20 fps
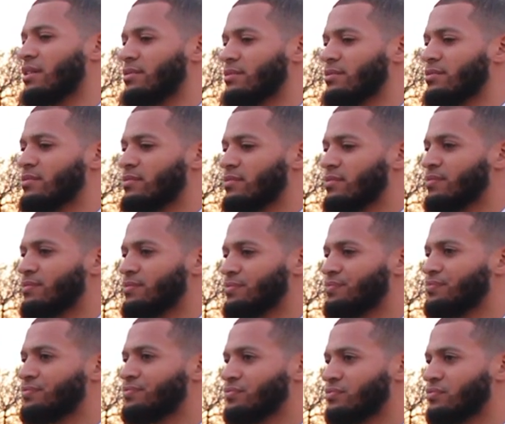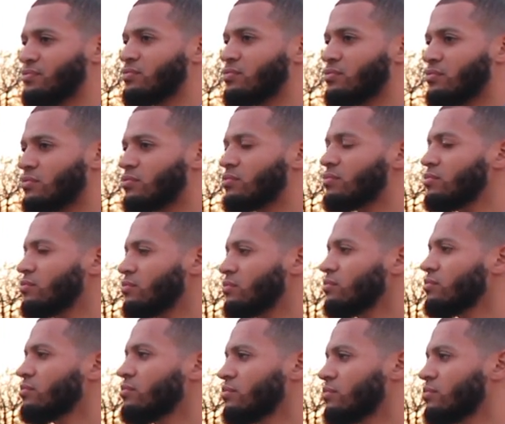
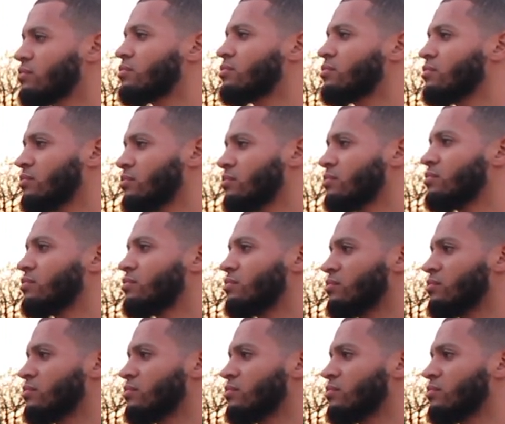No words are spoken by the person on screen.